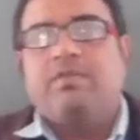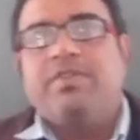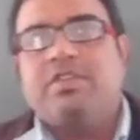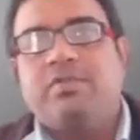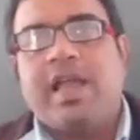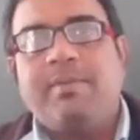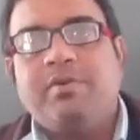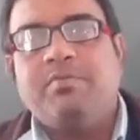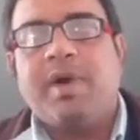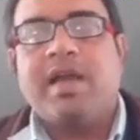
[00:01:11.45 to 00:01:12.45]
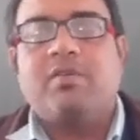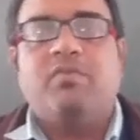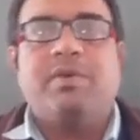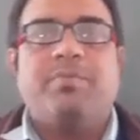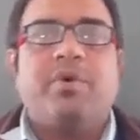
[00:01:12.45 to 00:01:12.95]
we should have to mark
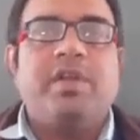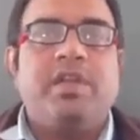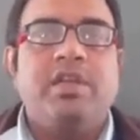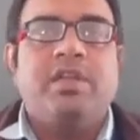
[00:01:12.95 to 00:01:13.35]
one point,